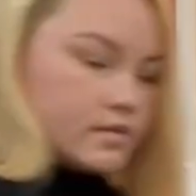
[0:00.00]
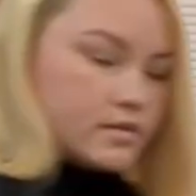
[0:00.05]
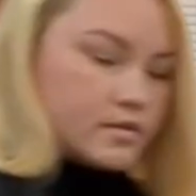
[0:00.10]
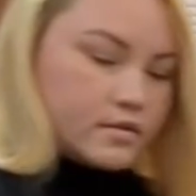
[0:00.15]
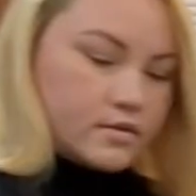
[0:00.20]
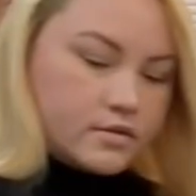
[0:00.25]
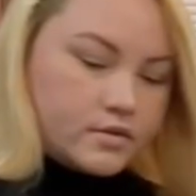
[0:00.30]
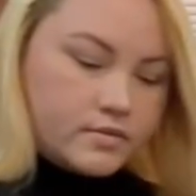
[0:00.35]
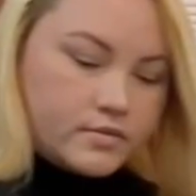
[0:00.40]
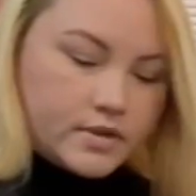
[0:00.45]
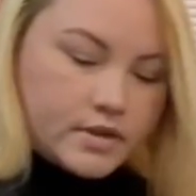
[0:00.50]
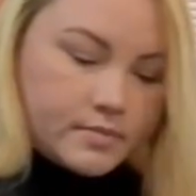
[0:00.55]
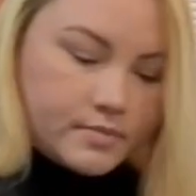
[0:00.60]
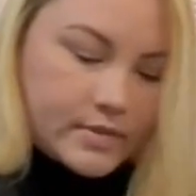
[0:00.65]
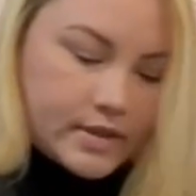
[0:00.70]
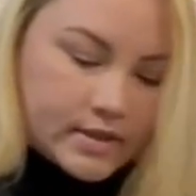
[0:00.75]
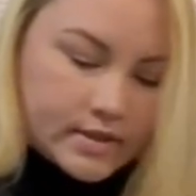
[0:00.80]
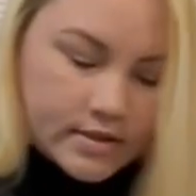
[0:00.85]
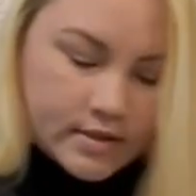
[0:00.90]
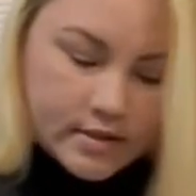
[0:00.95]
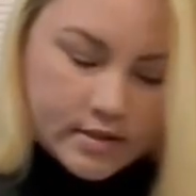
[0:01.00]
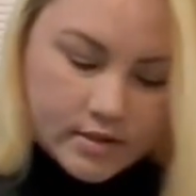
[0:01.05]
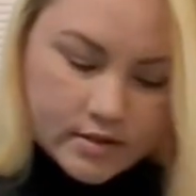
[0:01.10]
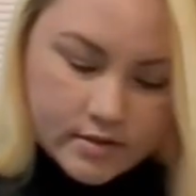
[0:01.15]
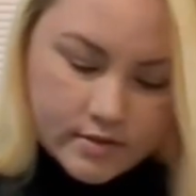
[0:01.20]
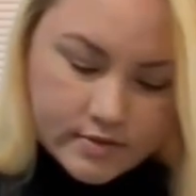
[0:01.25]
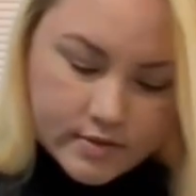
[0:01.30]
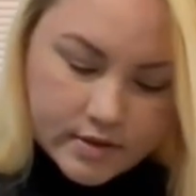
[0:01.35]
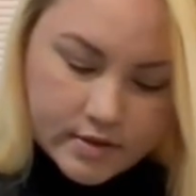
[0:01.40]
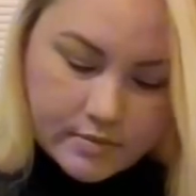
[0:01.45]
You want to mix this
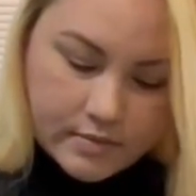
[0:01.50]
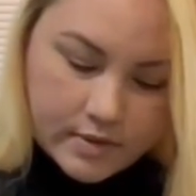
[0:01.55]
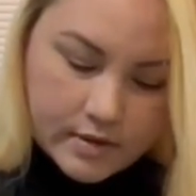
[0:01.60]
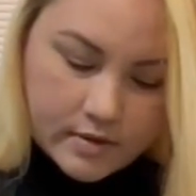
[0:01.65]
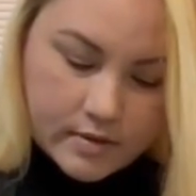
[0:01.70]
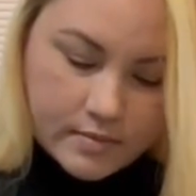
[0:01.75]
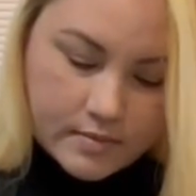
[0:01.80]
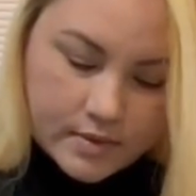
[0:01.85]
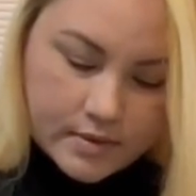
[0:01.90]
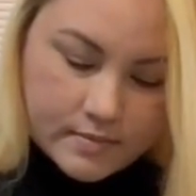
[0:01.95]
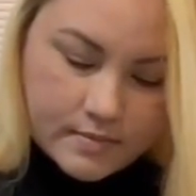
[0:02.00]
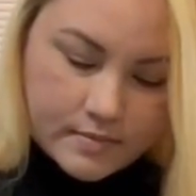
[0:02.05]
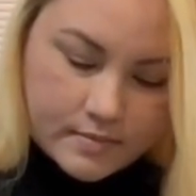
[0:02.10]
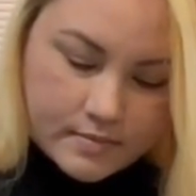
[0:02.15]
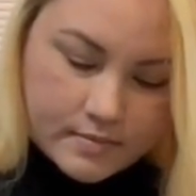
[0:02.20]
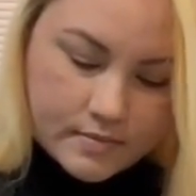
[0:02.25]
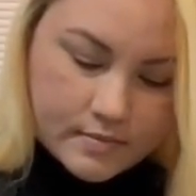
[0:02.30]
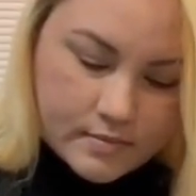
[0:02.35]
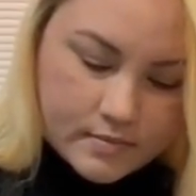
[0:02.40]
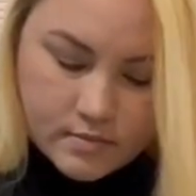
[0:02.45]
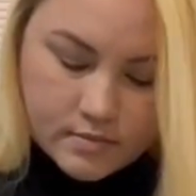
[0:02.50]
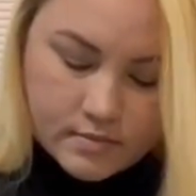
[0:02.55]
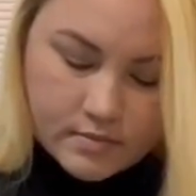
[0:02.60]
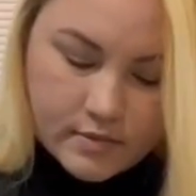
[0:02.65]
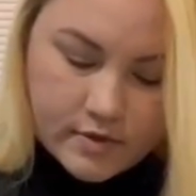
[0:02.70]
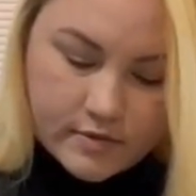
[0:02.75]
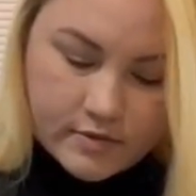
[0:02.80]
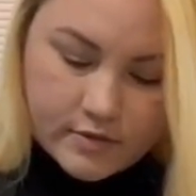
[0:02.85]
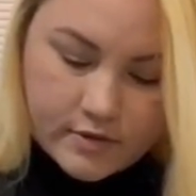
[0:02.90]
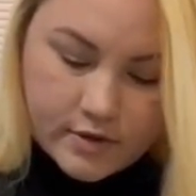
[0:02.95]
very well
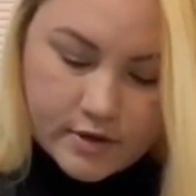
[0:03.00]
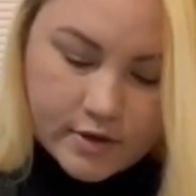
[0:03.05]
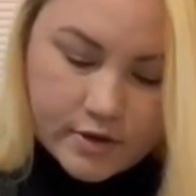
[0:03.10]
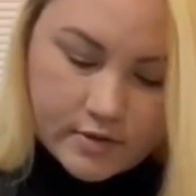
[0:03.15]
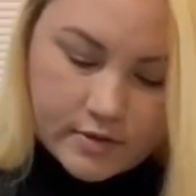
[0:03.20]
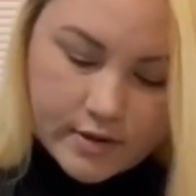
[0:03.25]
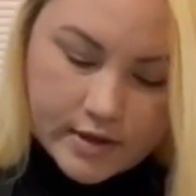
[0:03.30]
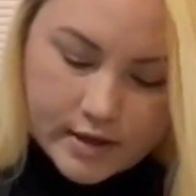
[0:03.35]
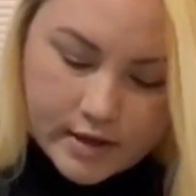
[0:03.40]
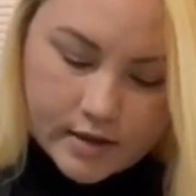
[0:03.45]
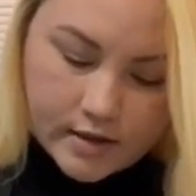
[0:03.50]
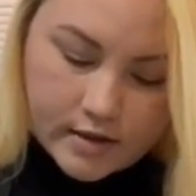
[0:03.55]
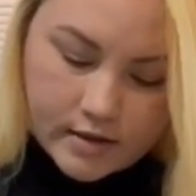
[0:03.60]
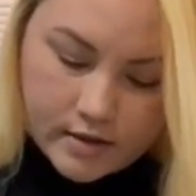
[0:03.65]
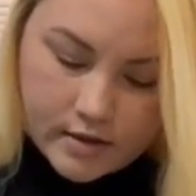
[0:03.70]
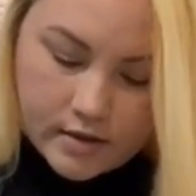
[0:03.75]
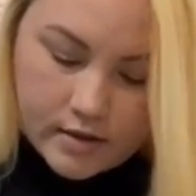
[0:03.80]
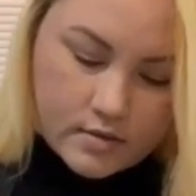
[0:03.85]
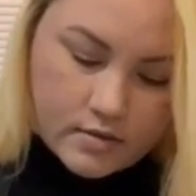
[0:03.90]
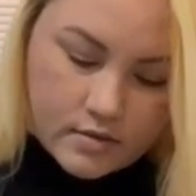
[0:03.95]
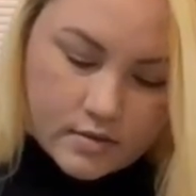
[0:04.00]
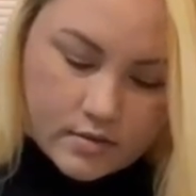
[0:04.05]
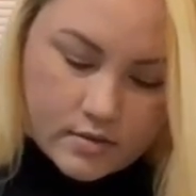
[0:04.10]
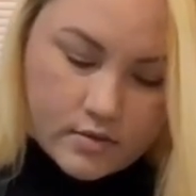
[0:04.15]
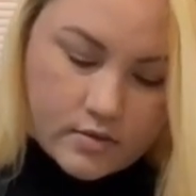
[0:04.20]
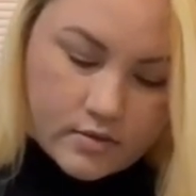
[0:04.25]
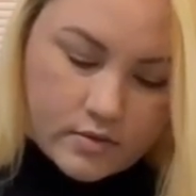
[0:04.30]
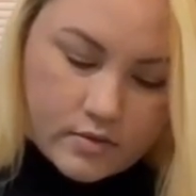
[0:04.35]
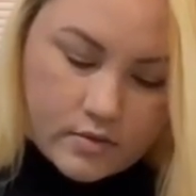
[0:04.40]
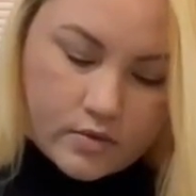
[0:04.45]
before you add
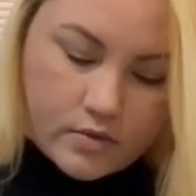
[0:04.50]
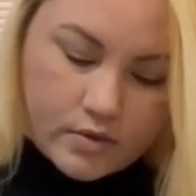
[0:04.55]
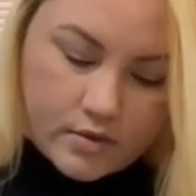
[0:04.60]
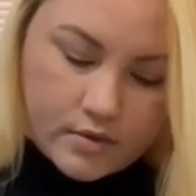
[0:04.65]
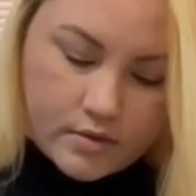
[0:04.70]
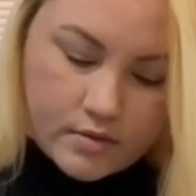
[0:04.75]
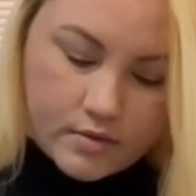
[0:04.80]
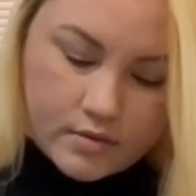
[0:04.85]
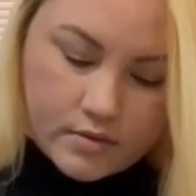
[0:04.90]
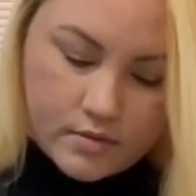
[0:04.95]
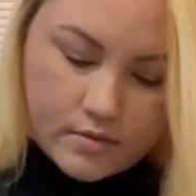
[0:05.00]
your oil.